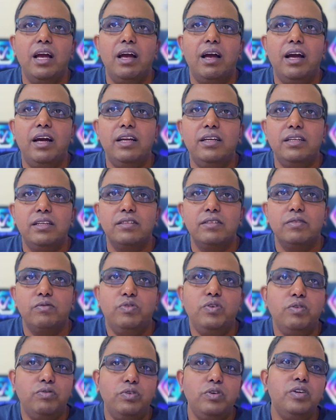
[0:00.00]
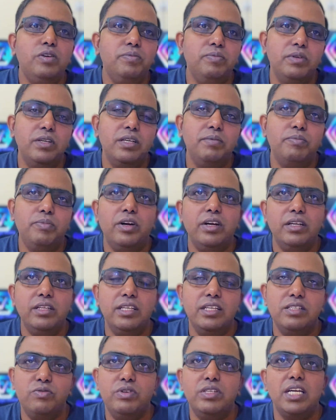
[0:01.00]
And 4 important
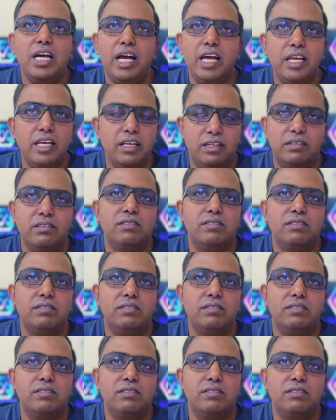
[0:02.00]
things which I